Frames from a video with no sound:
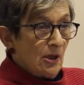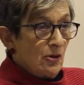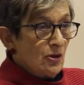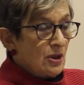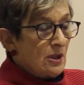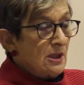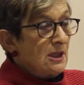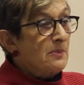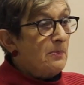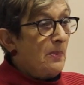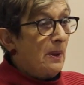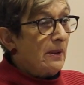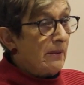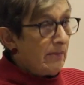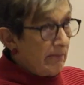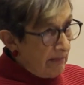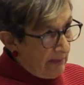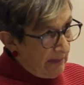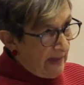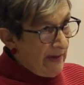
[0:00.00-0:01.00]
socialists,
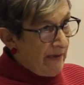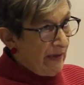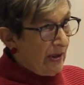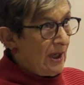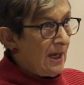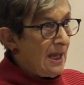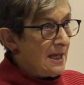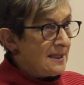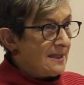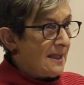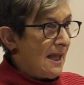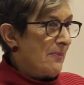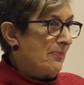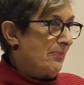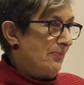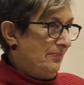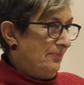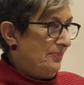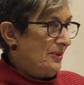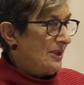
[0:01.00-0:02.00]
but nevertheless
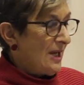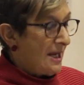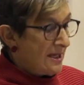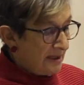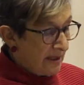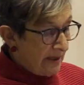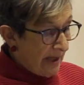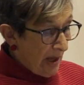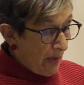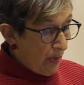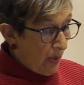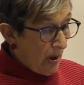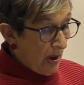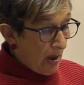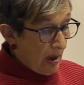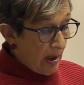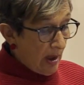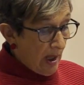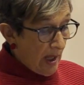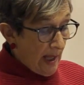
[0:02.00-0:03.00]
they pretended they
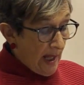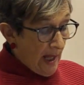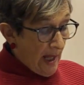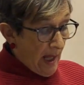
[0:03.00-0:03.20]
were.